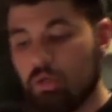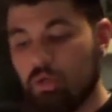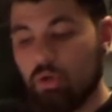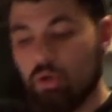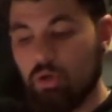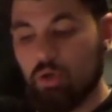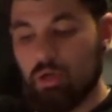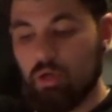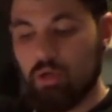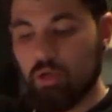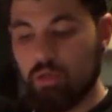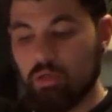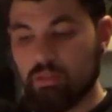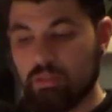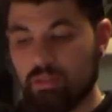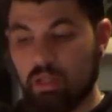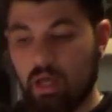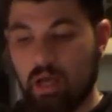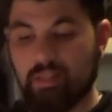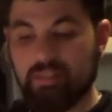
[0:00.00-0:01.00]
A
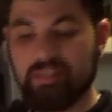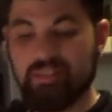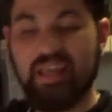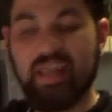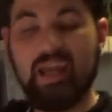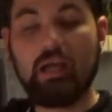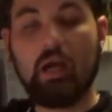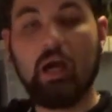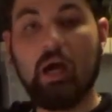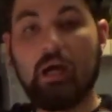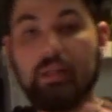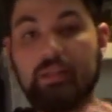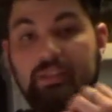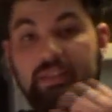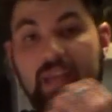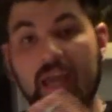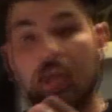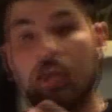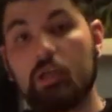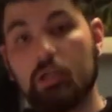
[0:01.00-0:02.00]

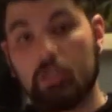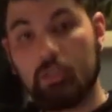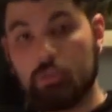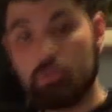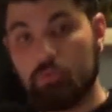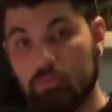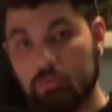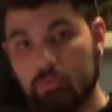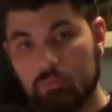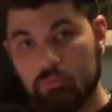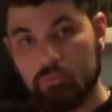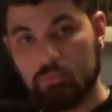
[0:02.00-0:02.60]
diurnal,